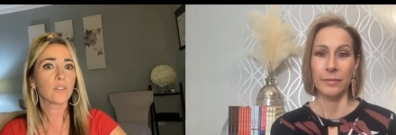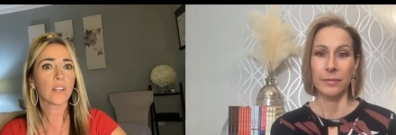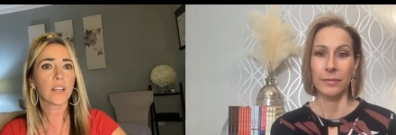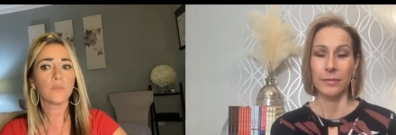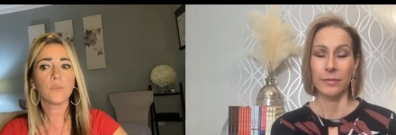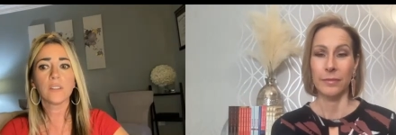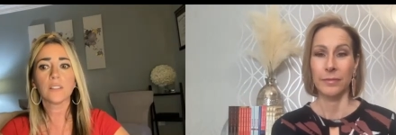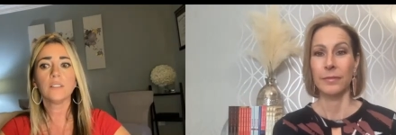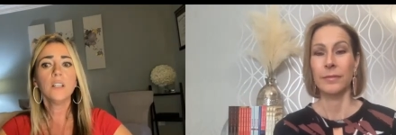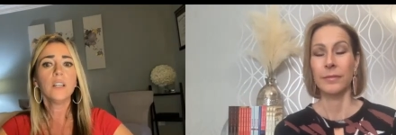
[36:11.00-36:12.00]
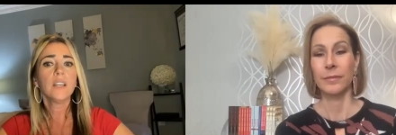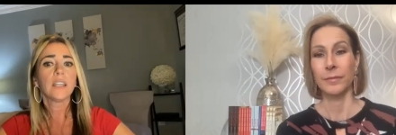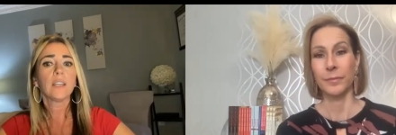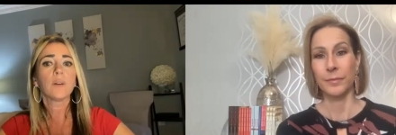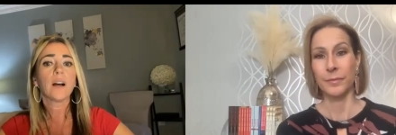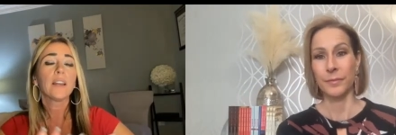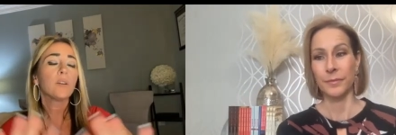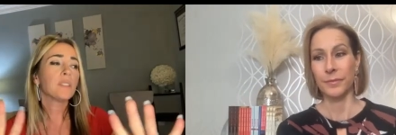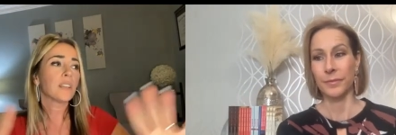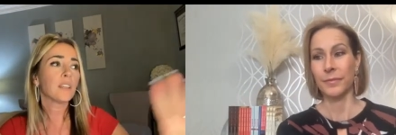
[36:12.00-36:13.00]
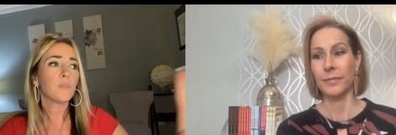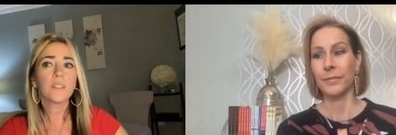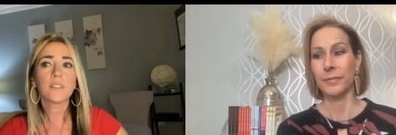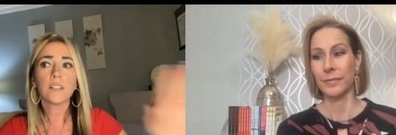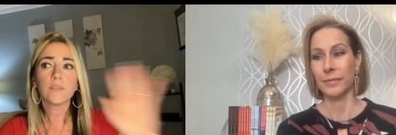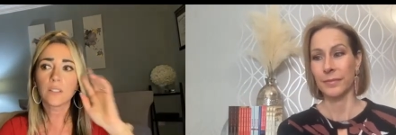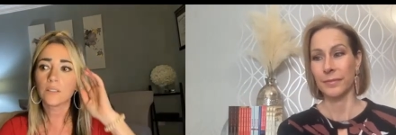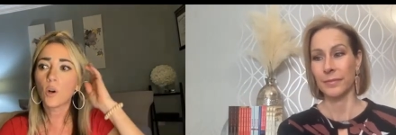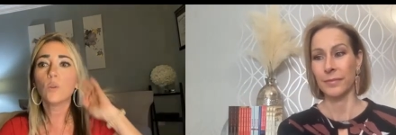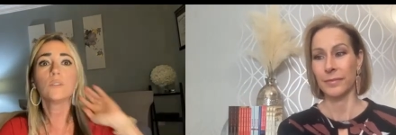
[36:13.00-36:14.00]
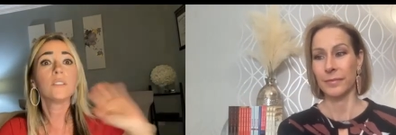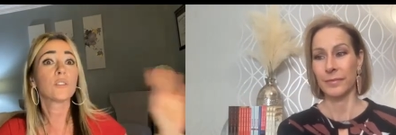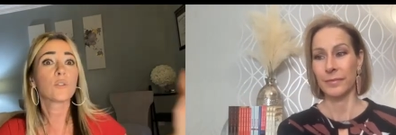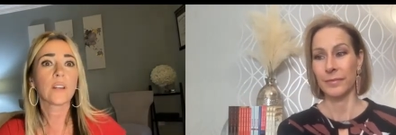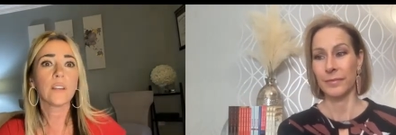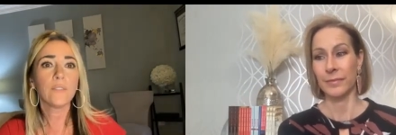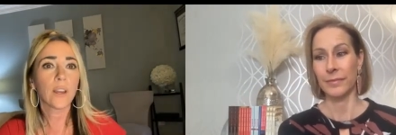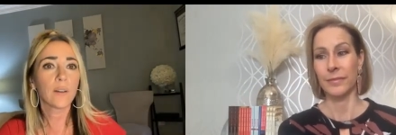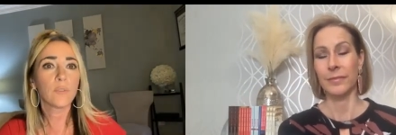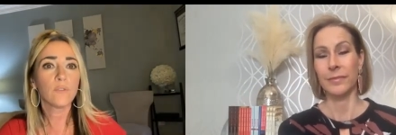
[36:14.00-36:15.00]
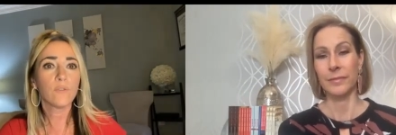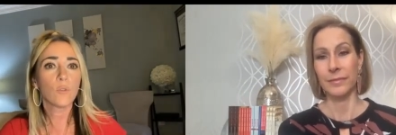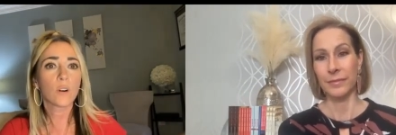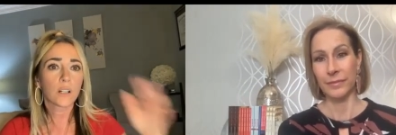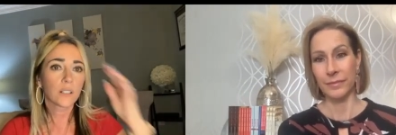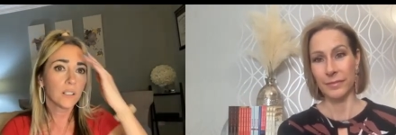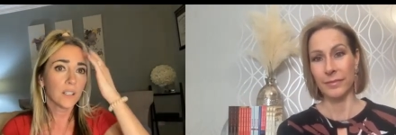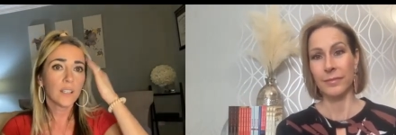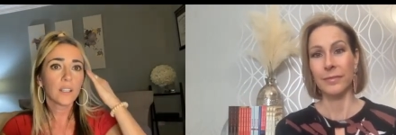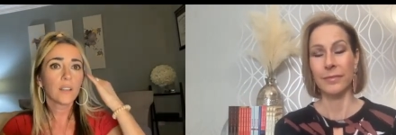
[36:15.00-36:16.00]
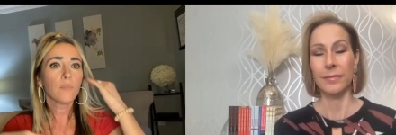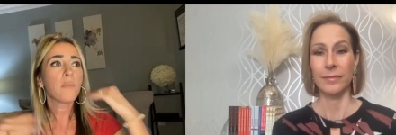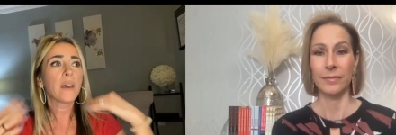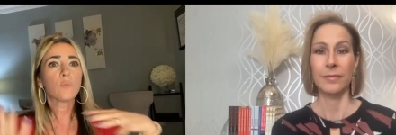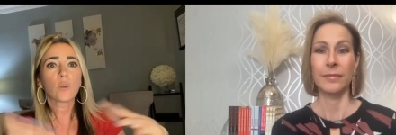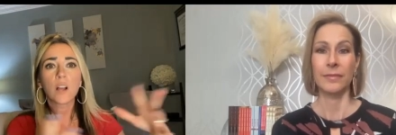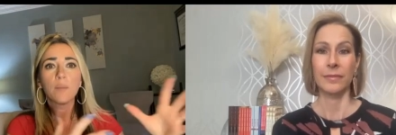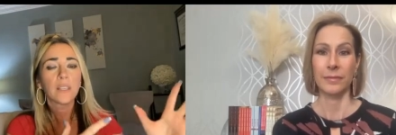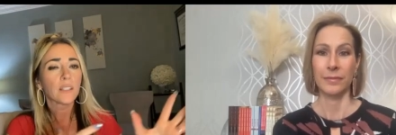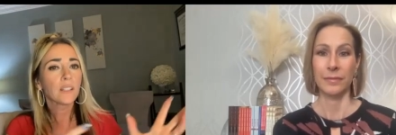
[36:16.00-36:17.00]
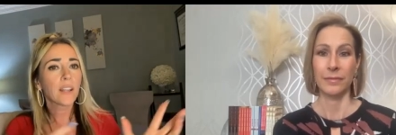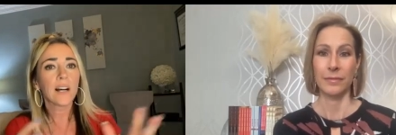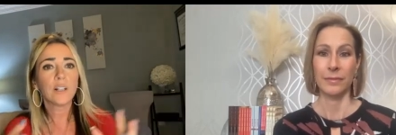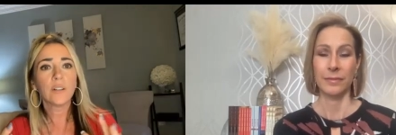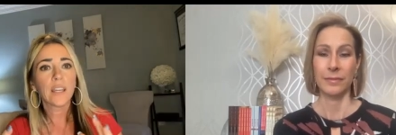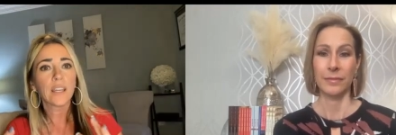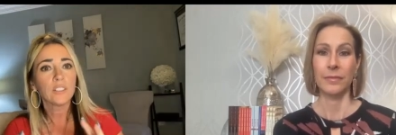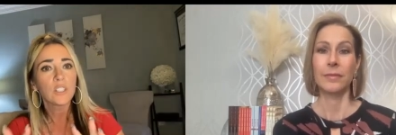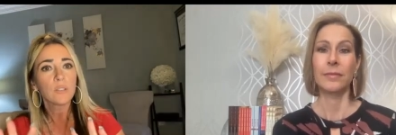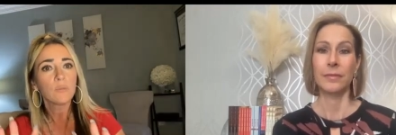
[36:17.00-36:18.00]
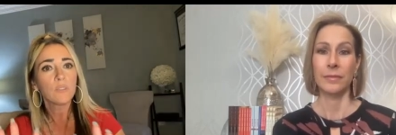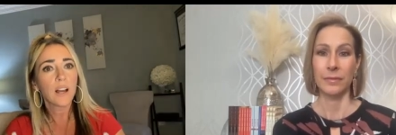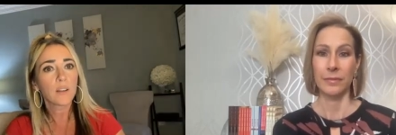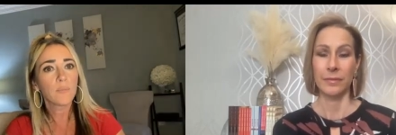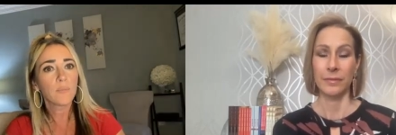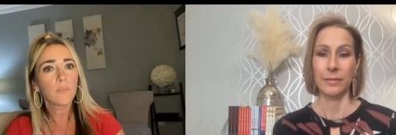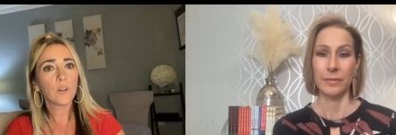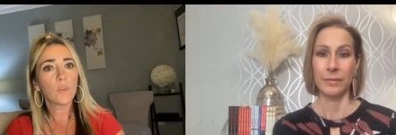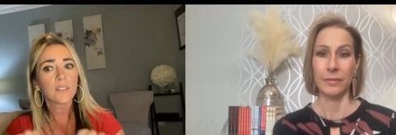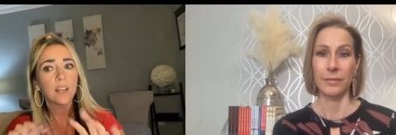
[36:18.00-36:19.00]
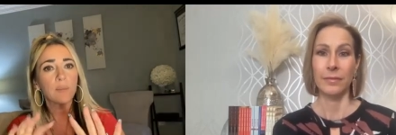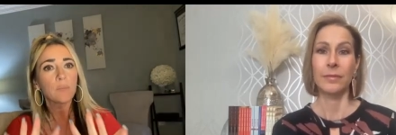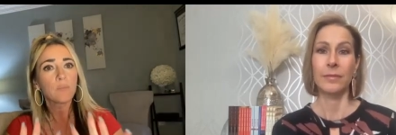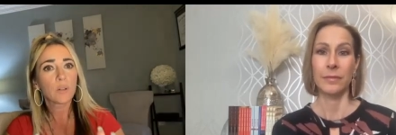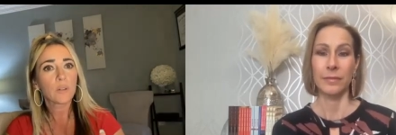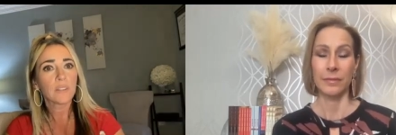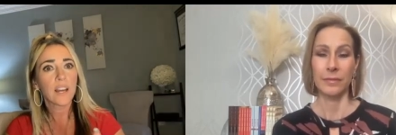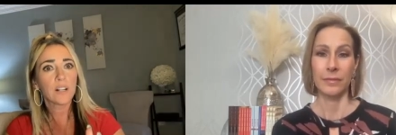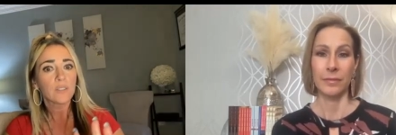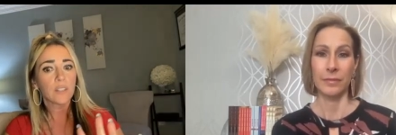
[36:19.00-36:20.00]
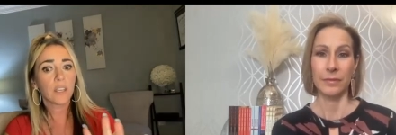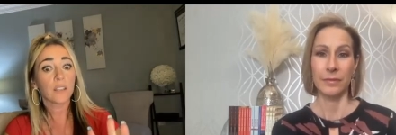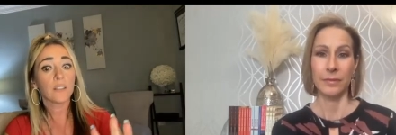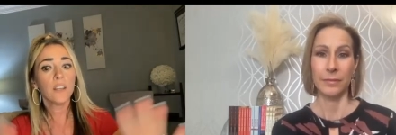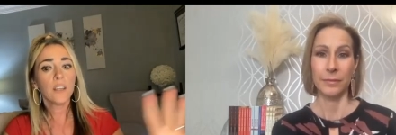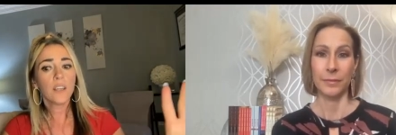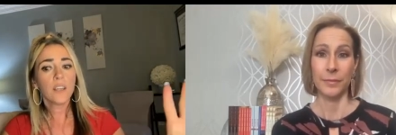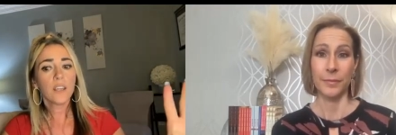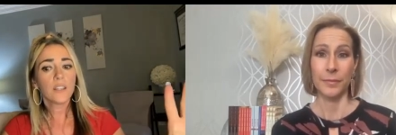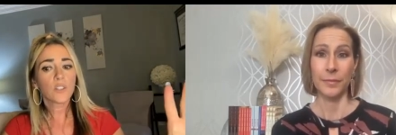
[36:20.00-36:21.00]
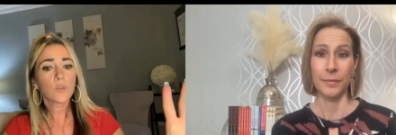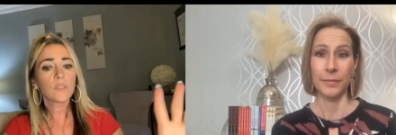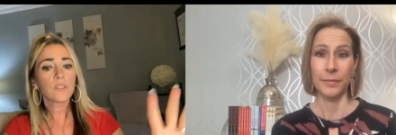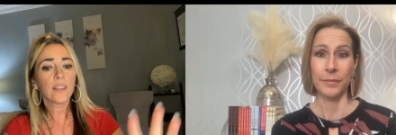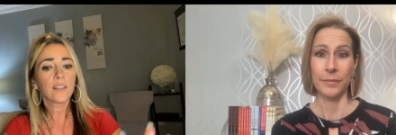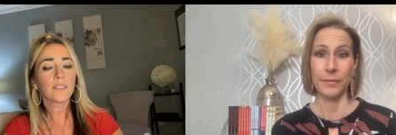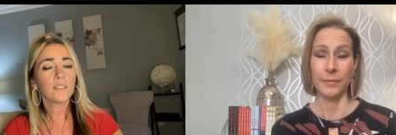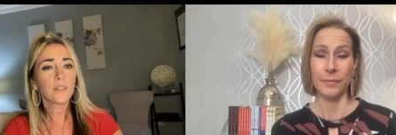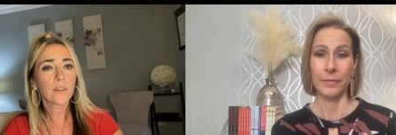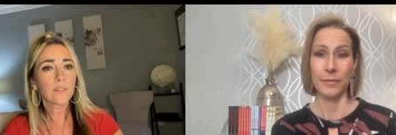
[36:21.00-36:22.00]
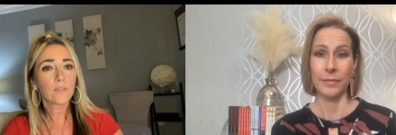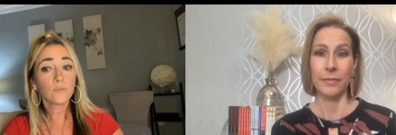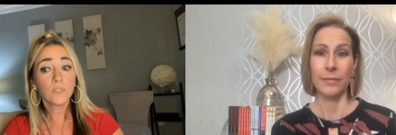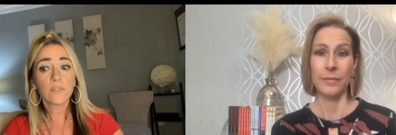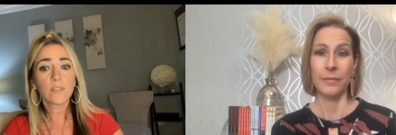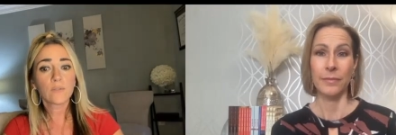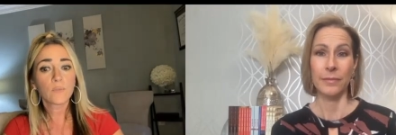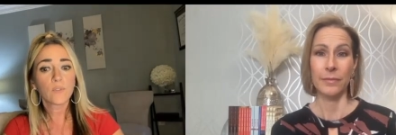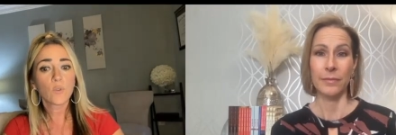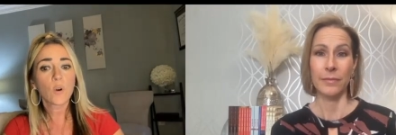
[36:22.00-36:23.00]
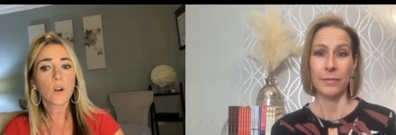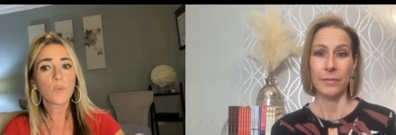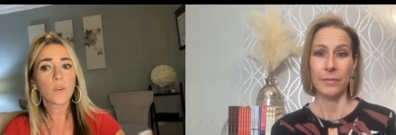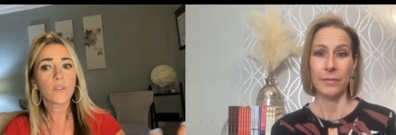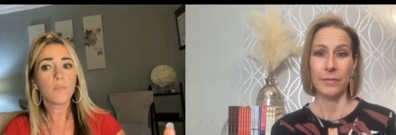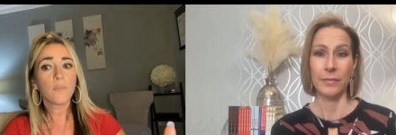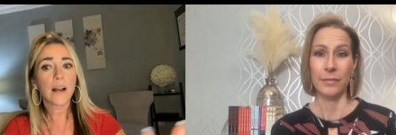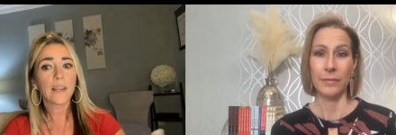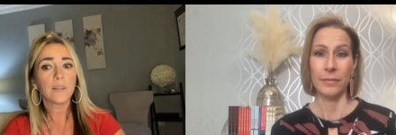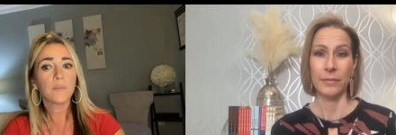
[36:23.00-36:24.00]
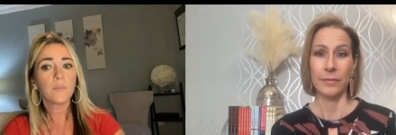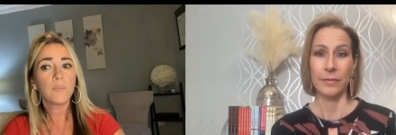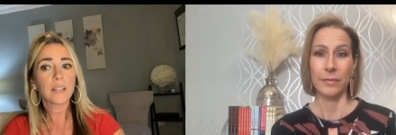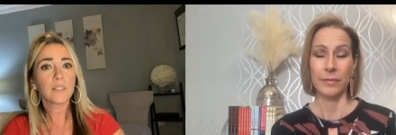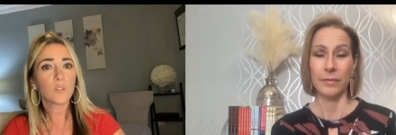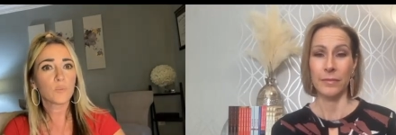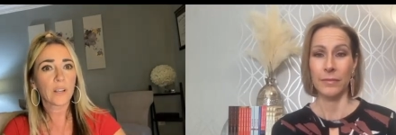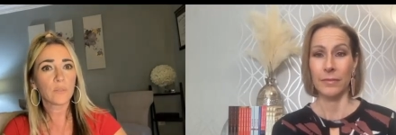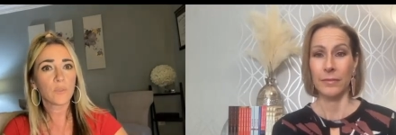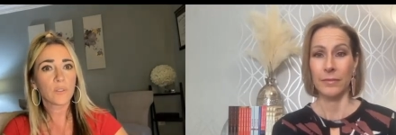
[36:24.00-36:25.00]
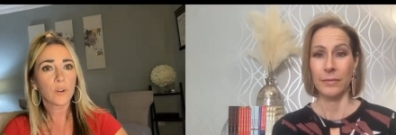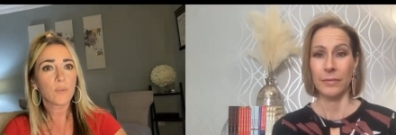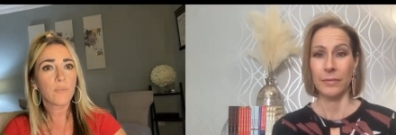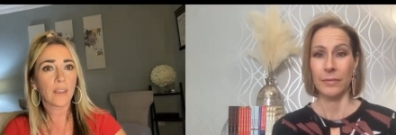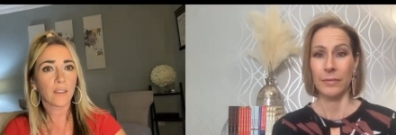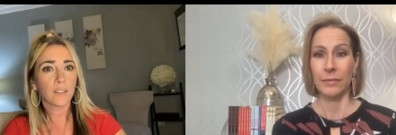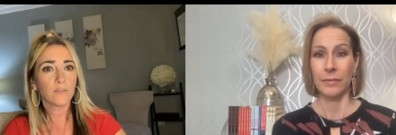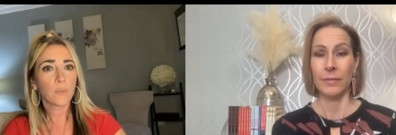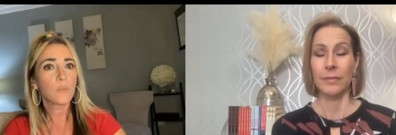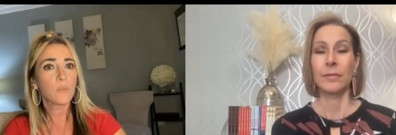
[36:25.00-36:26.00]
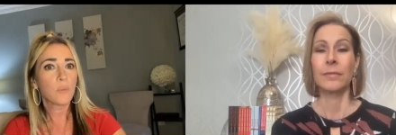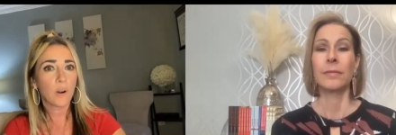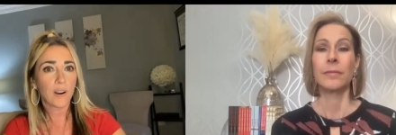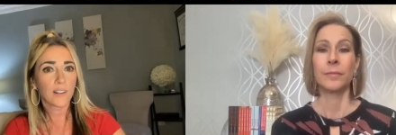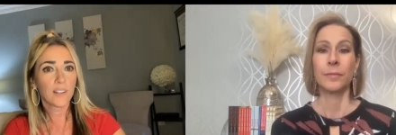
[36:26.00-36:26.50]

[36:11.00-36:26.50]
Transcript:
Speaker 1: died within he i always say he wasn't even cold in the grave yet before men were coming in and out and she would lock me out one time i broke in the house and she was laying on the living living room floor with my bedspread with her man from the bar